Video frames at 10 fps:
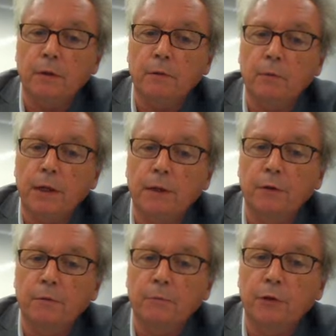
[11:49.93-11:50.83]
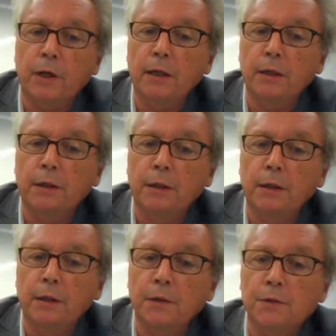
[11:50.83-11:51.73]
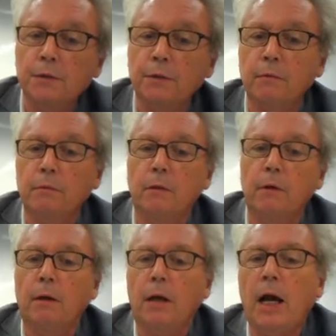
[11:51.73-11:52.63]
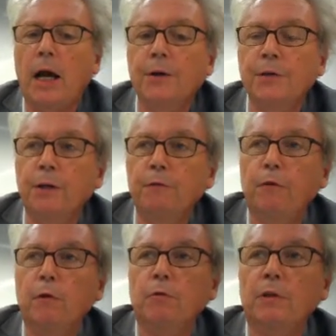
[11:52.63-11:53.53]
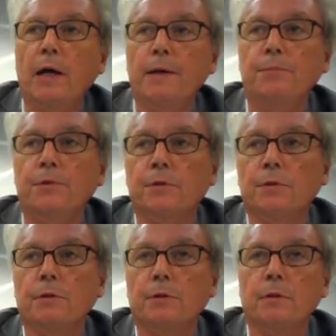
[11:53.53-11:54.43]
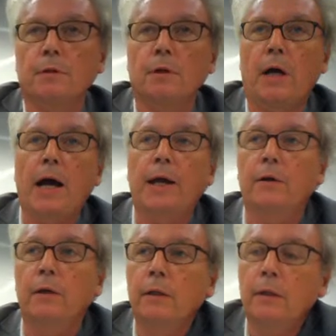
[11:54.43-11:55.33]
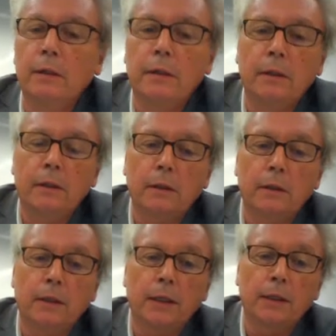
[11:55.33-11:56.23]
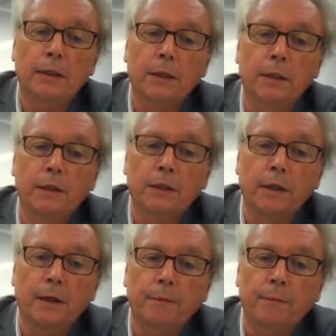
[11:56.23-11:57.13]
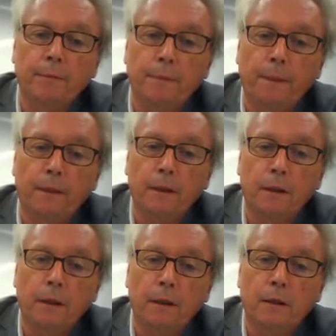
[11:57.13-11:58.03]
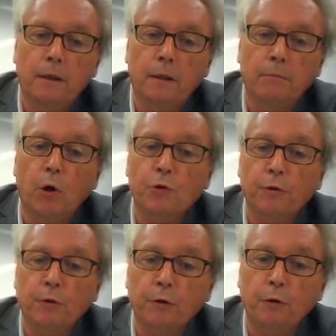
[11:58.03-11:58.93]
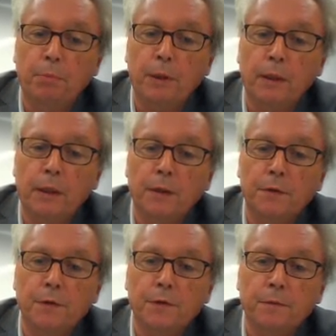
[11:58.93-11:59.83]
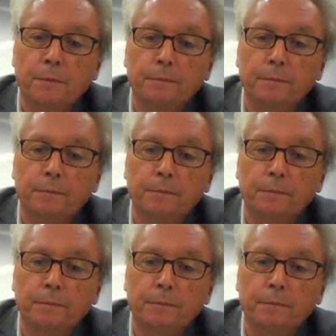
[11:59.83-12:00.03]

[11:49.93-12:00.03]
where the mortality is 100-fold times higher than in most of the European countries.